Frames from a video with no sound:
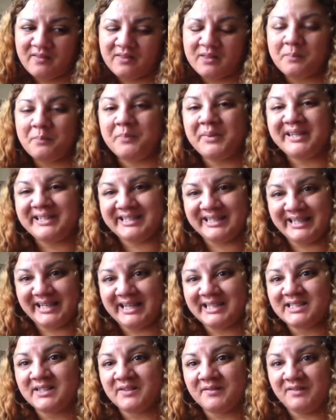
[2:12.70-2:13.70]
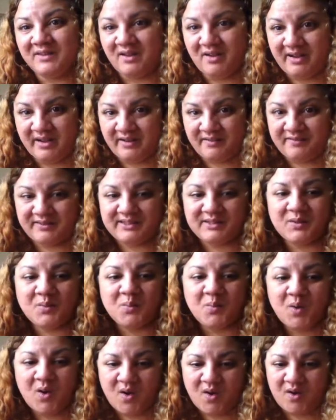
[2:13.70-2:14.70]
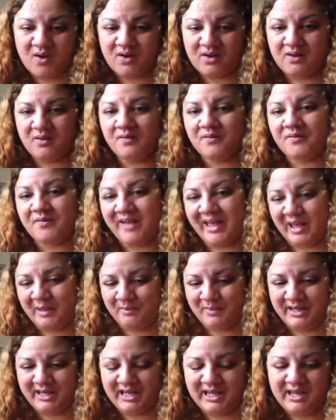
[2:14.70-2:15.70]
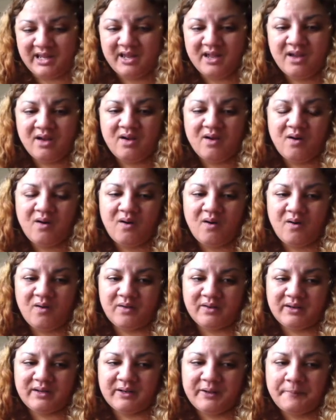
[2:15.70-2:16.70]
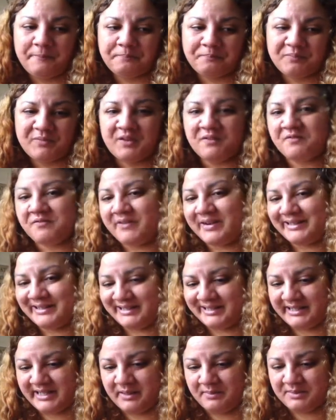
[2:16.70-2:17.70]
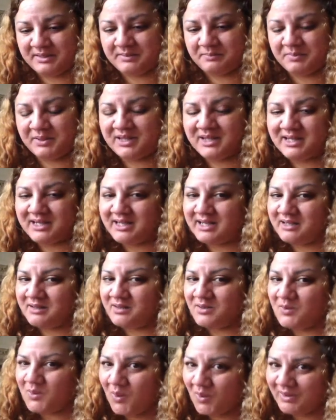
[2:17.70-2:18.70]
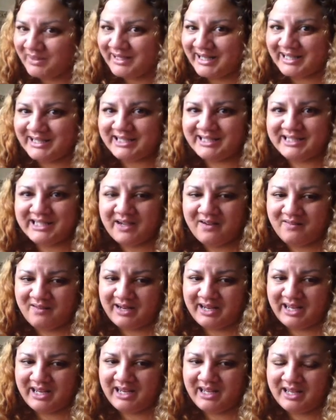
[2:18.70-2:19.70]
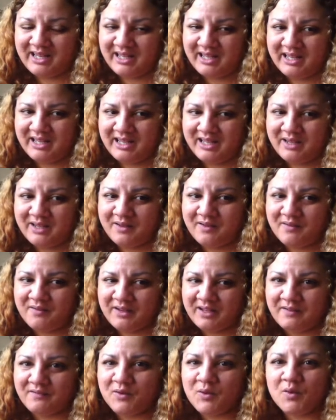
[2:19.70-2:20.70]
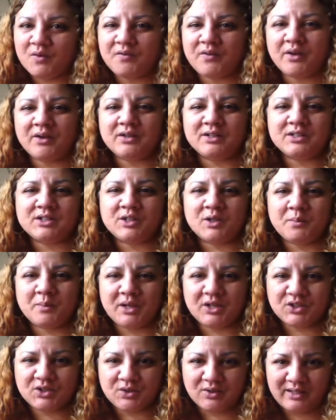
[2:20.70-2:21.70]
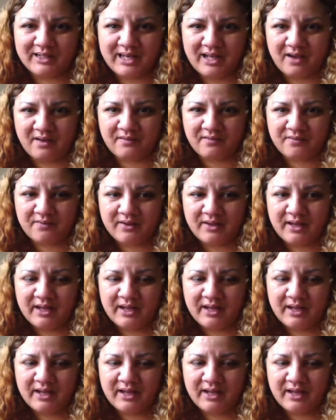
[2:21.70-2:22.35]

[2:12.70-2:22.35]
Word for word: the busyness of life, so work, on family, on friendships, but not necessarily giving your focus too much on love.